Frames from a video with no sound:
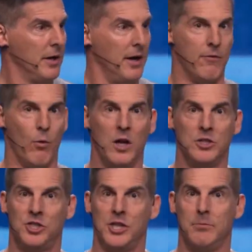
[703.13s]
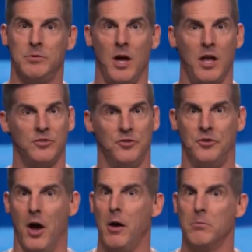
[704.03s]
If one sheep does
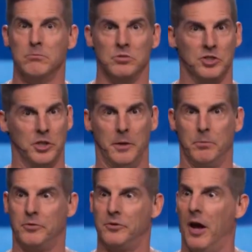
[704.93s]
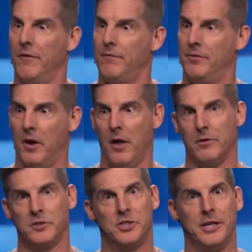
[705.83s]
dumb sheep stuff, the
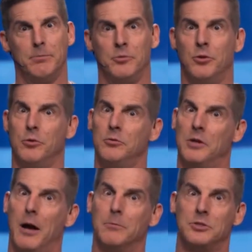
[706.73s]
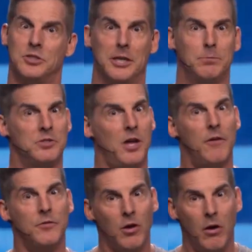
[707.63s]
other sheep do dumb sheep
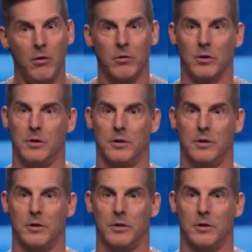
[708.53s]
stuff too.